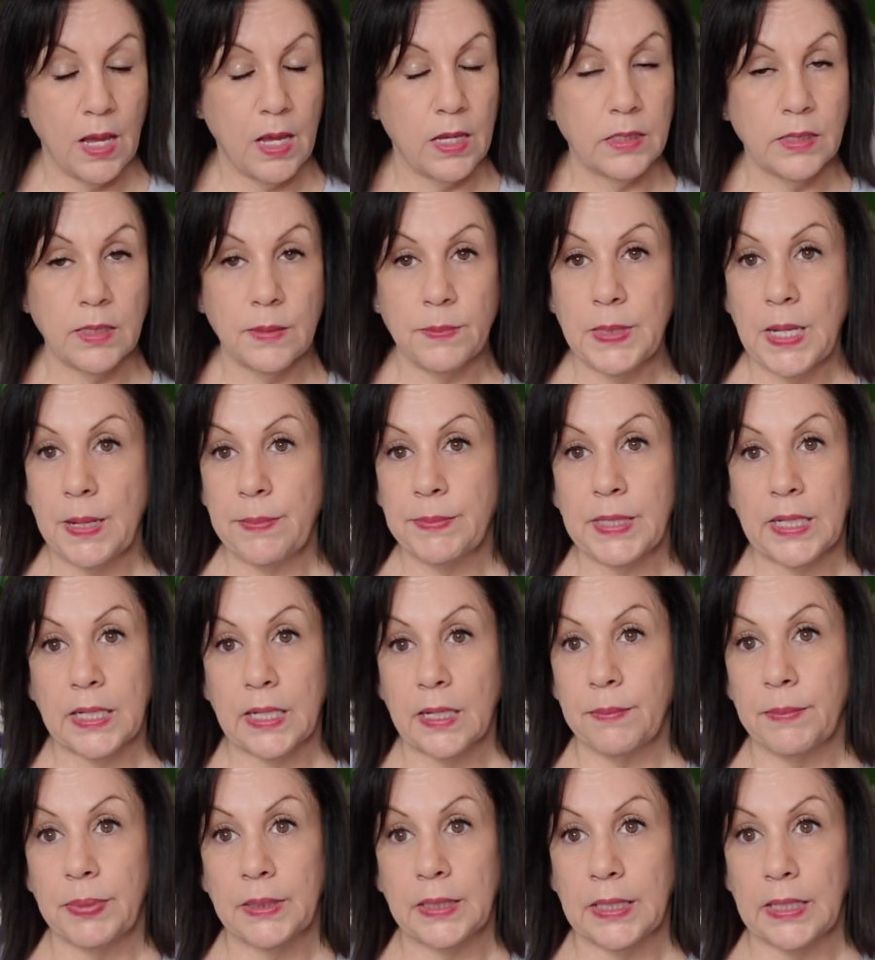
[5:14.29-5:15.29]
Sometimes I
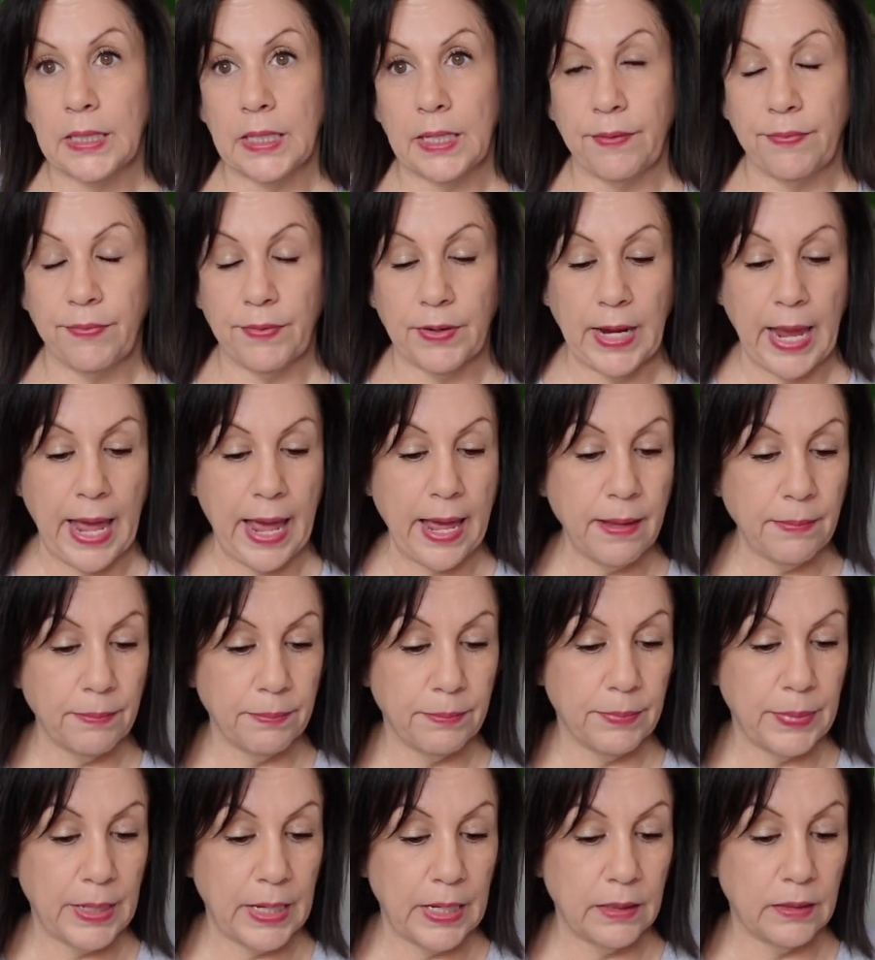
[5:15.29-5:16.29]
completely
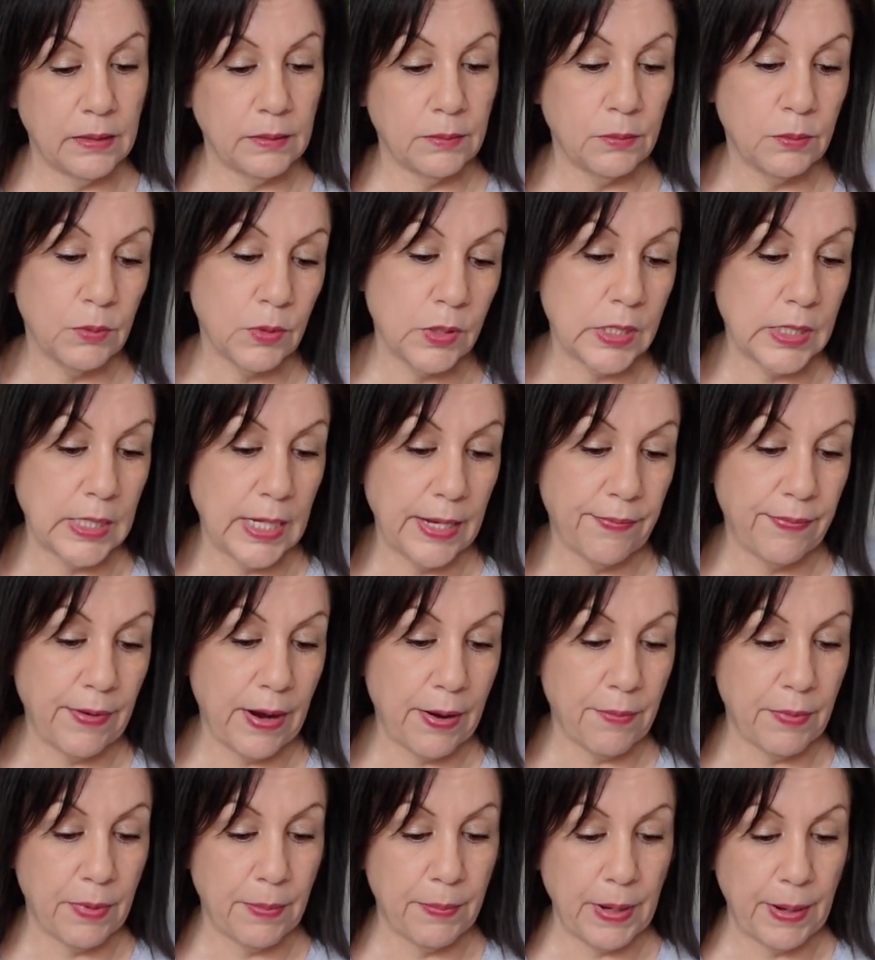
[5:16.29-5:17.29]
forget, but we'll see if I
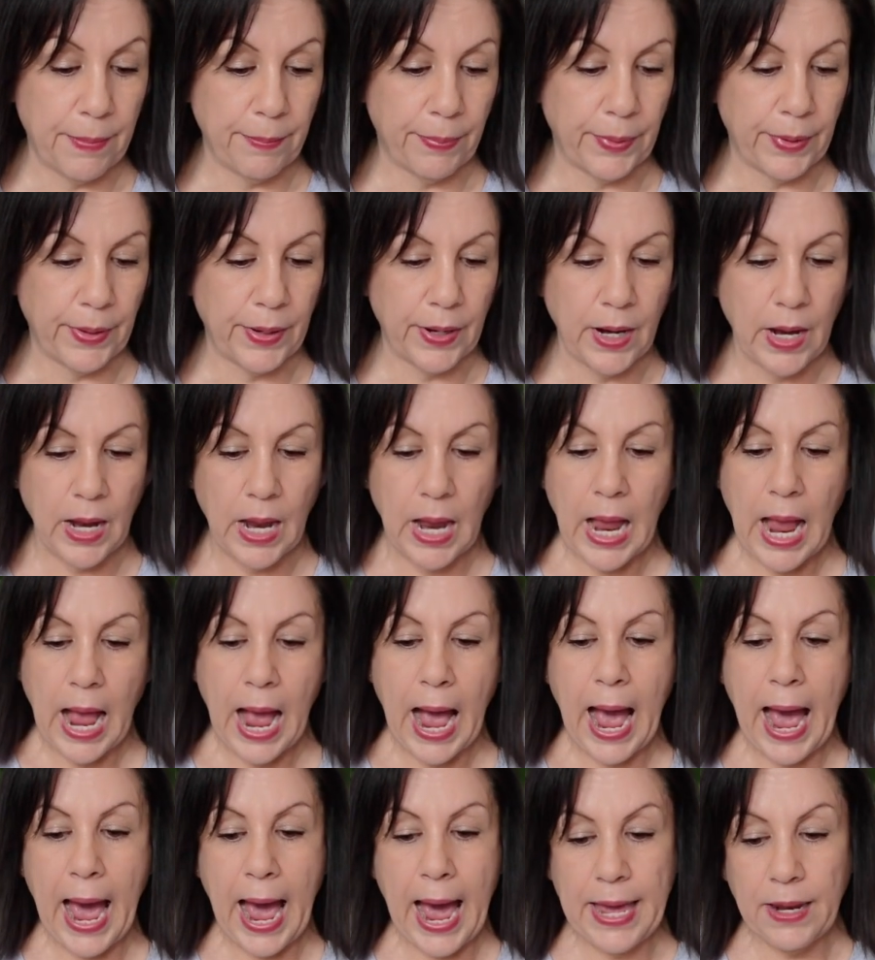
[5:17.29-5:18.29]
remember.
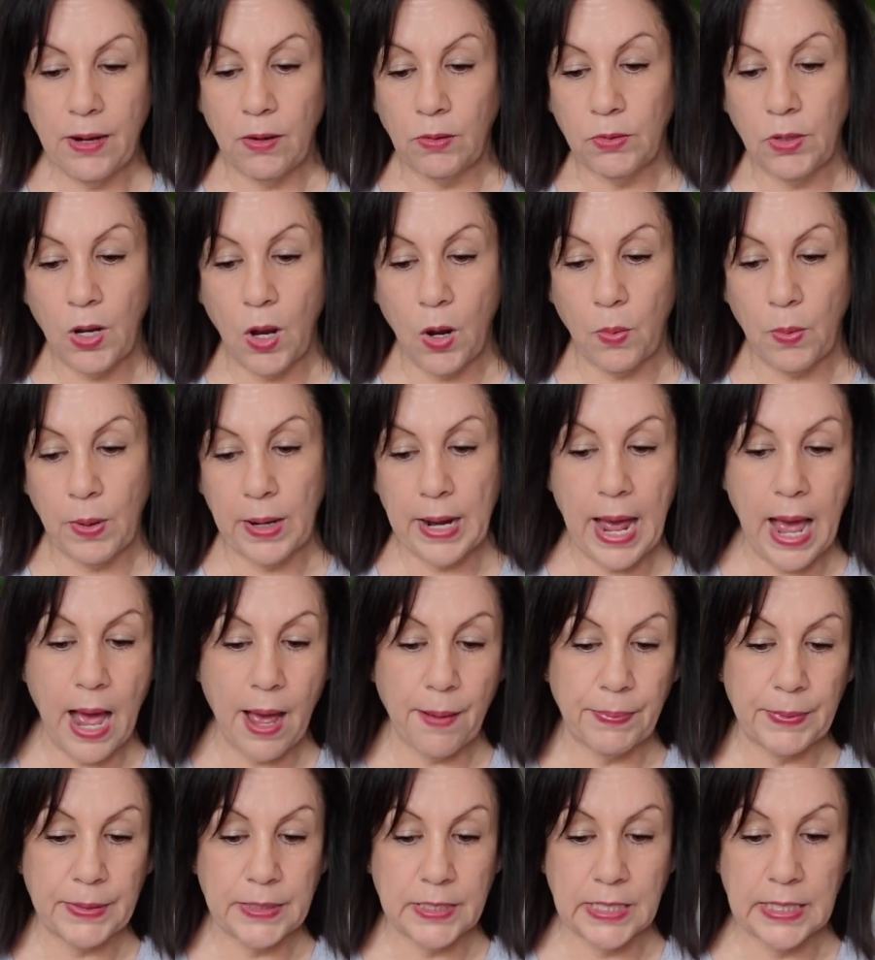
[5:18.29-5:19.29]
I don't know what
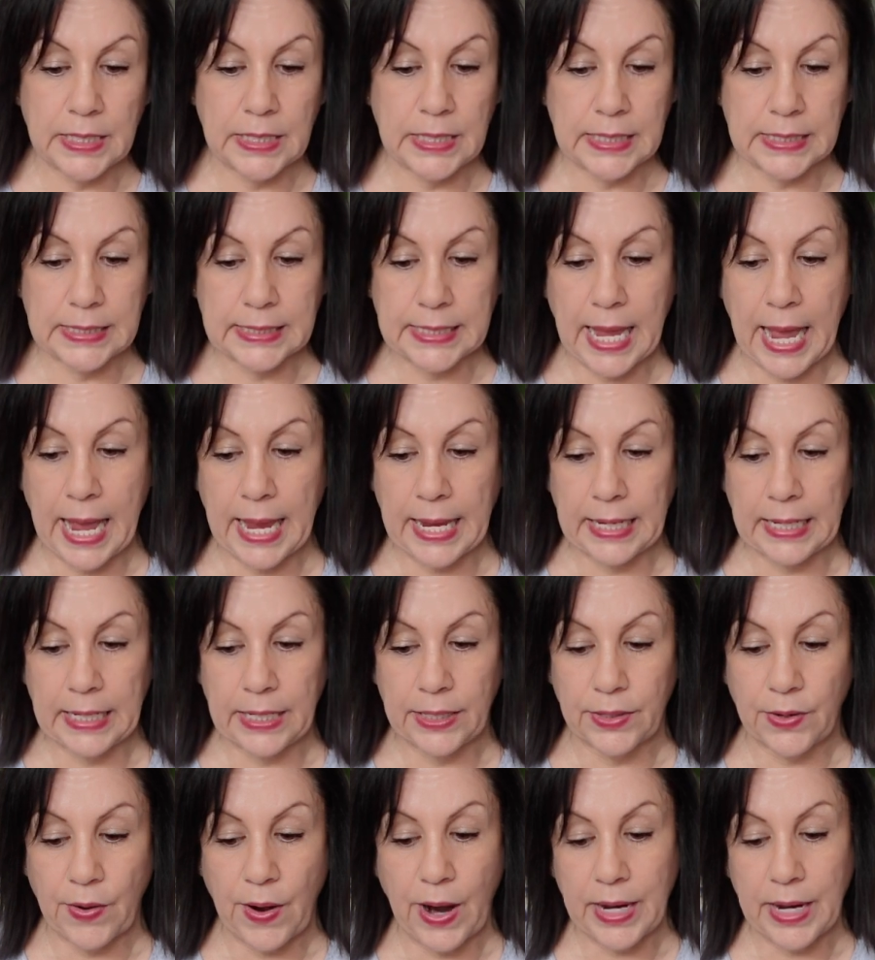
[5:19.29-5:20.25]
happened to this guy either.